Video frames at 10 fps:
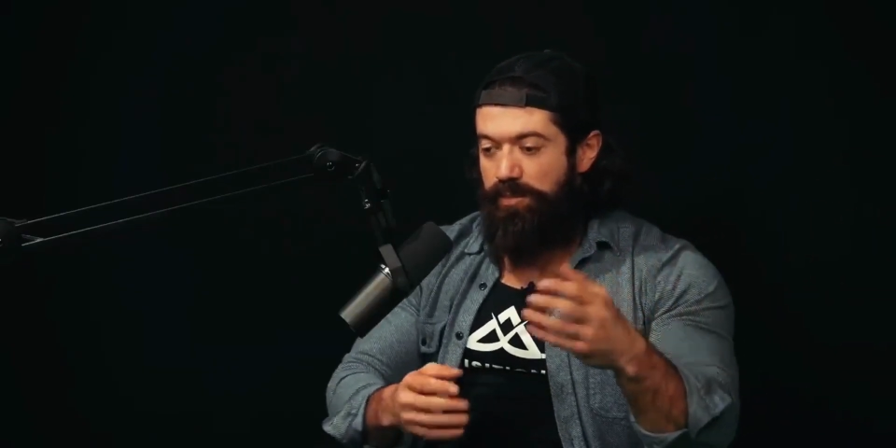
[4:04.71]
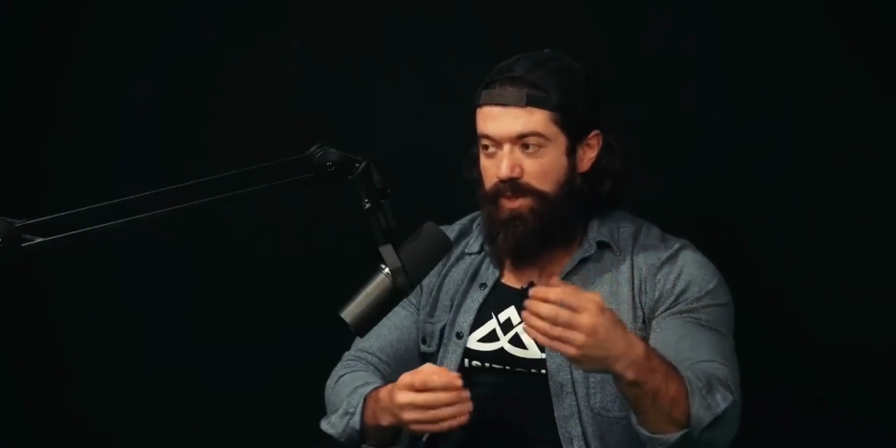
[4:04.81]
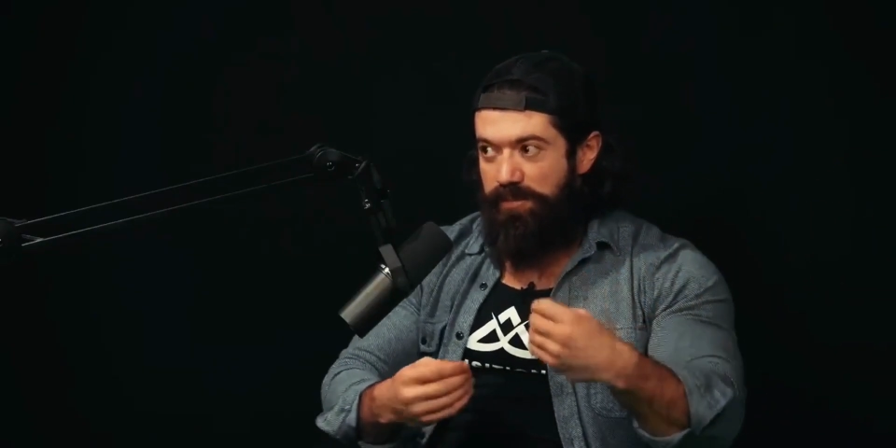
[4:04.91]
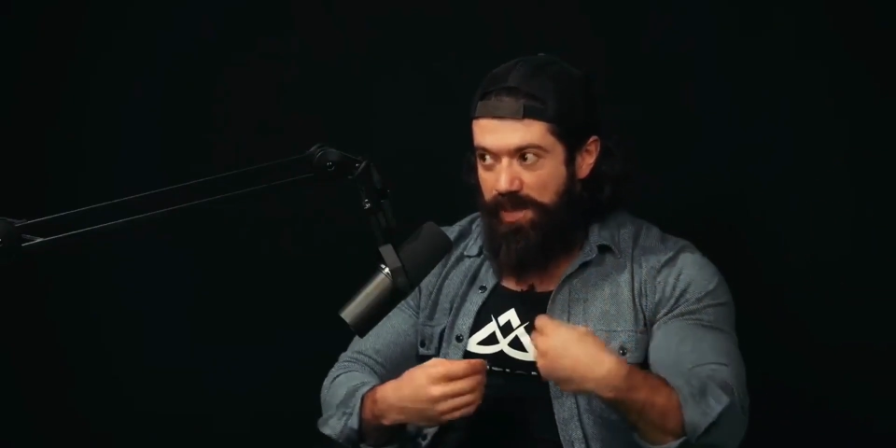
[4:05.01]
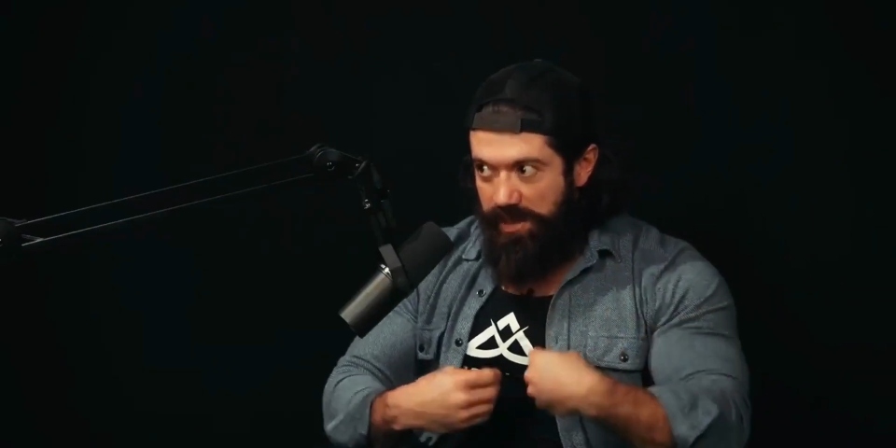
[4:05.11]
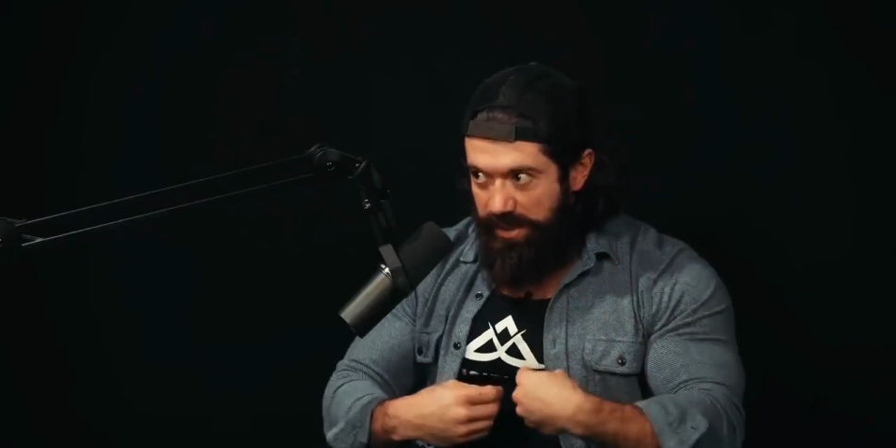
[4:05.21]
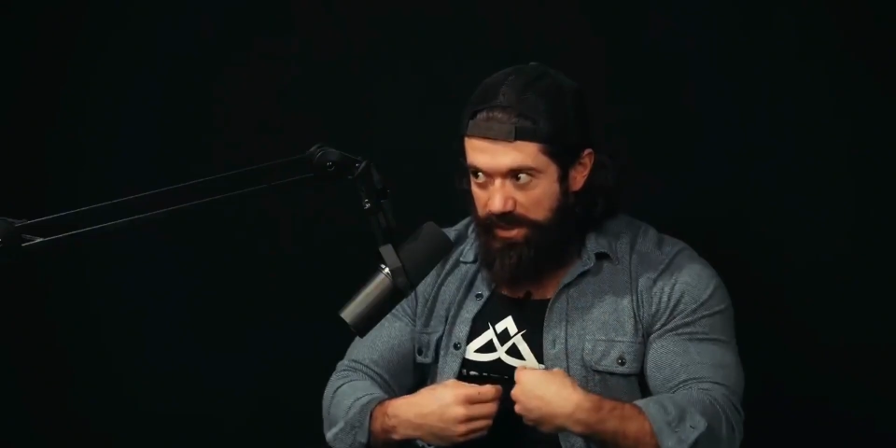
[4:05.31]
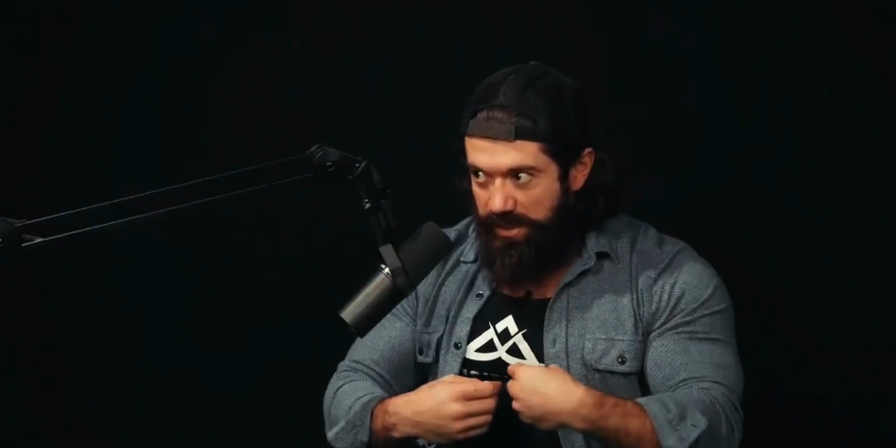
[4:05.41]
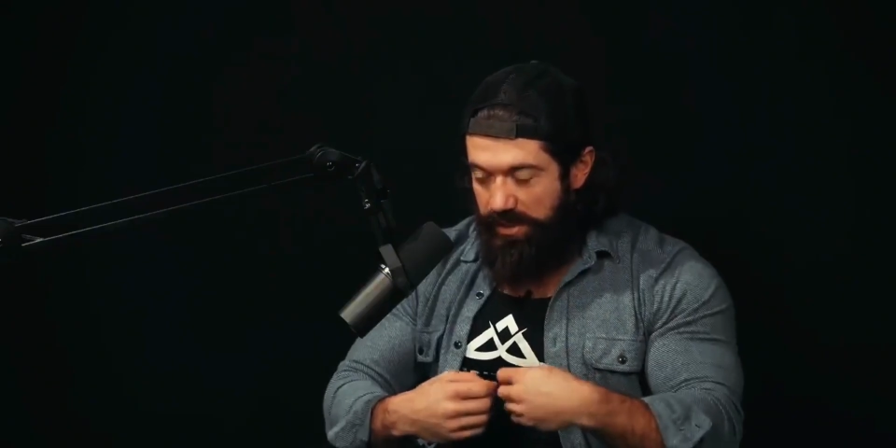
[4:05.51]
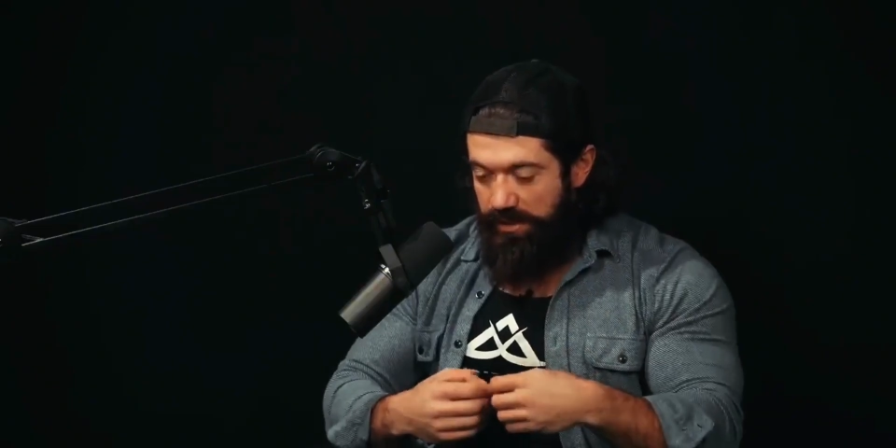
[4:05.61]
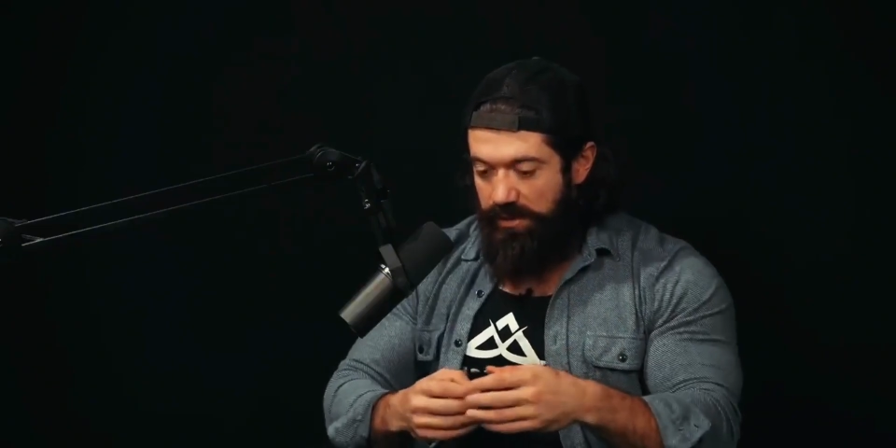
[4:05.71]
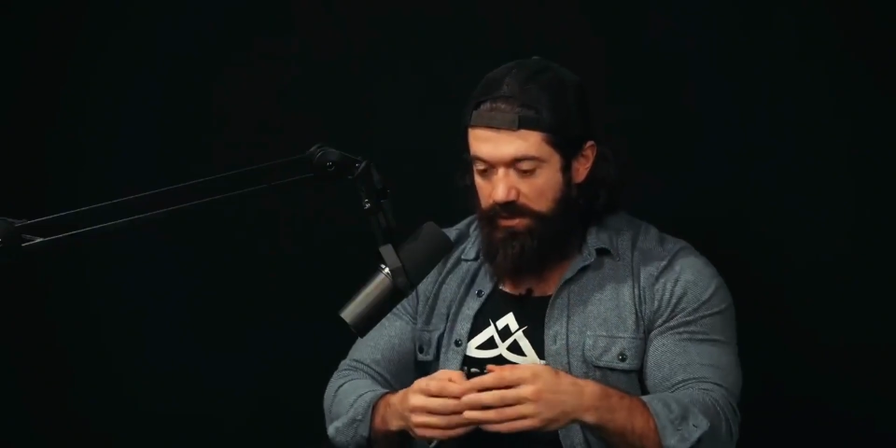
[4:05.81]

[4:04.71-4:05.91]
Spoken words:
But in my opinion,